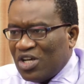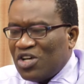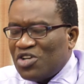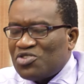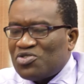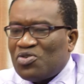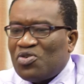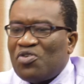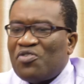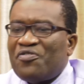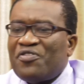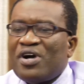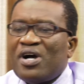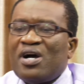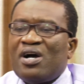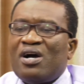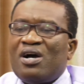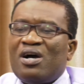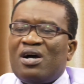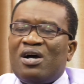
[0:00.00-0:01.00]
So
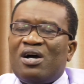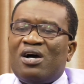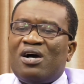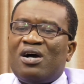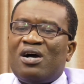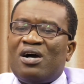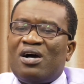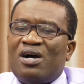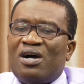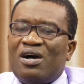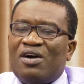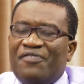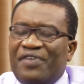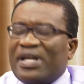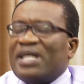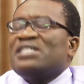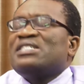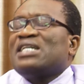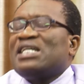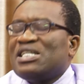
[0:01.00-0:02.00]

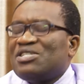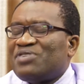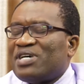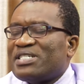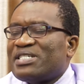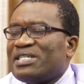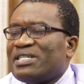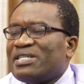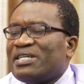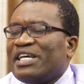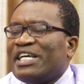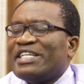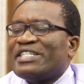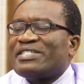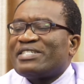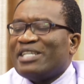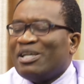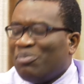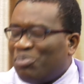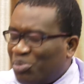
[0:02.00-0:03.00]
financial literacy is
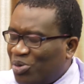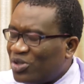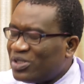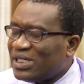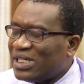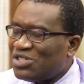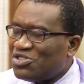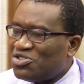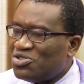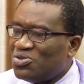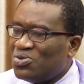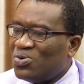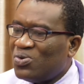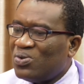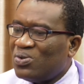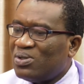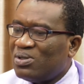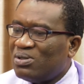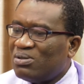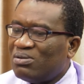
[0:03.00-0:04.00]
important to you
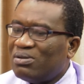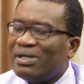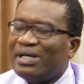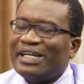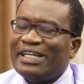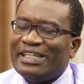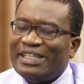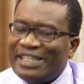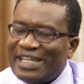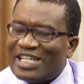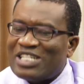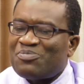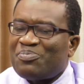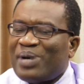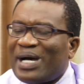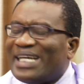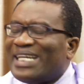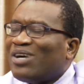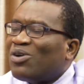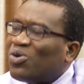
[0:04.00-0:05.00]

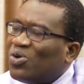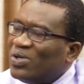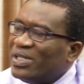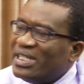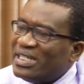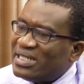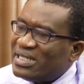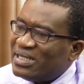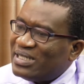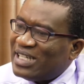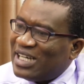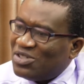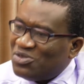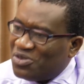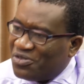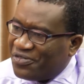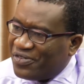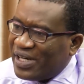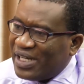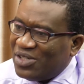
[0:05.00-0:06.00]
despite the condition that you
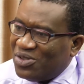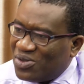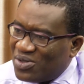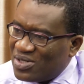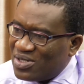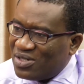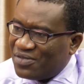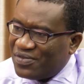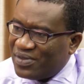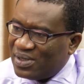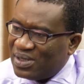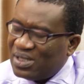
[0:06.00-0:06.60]
find yourself in.